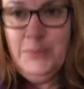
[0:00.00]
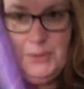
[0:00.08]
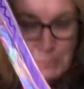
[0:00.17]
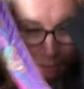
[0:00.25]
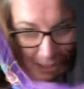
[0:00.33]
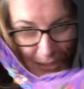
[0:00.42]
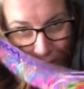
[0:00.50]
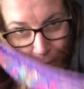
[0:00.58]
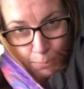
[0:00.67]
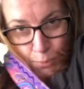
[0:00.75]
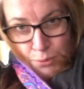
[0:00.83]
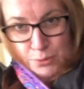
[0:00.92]
with plus size
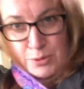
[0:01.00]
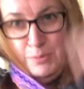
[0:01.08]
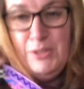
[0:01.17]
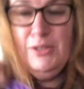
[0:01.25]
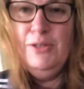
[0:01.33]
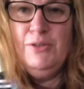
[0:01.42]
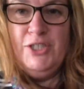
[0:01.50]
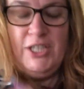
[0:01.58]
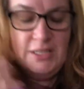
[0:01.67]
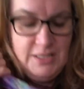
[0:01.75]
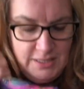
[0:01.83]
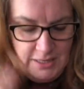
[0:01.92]
boobs,
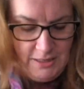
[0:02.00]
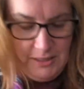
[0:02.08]
check this out.